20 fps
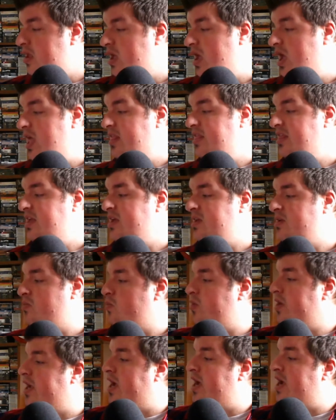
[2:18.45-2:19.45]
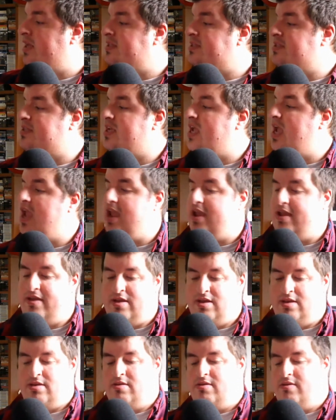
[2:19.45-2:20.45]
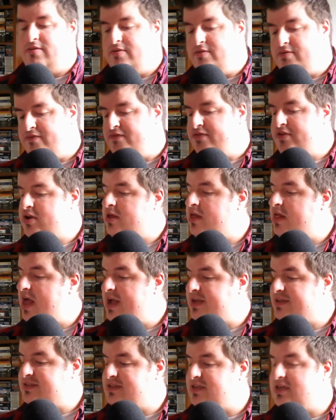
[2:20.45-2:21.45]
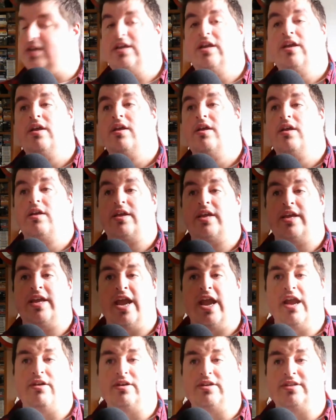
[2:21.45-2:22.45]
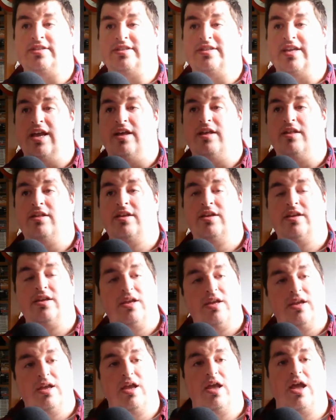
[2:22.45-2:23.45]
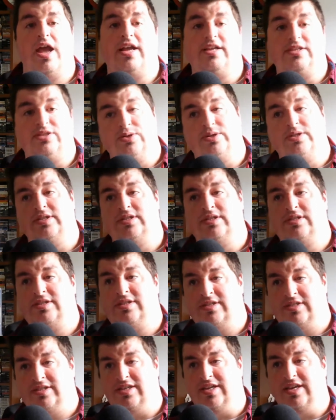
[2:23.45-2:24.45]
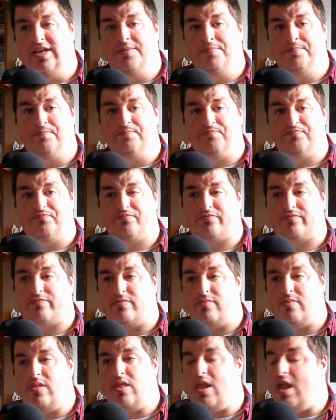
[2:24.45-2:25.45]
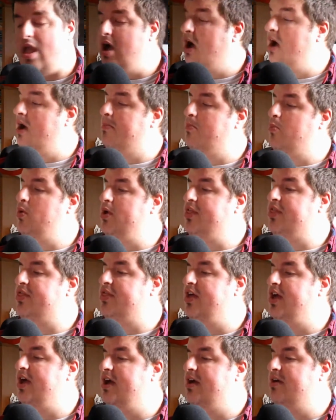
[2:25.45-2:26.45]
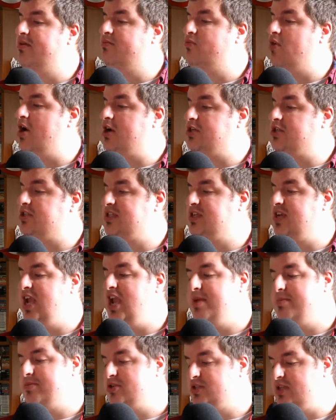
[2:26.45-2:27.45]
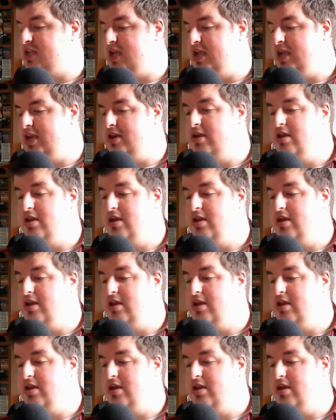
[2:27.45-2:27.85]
And then we got a classic carousel, as you can see, with Rodgers and Hammerstein.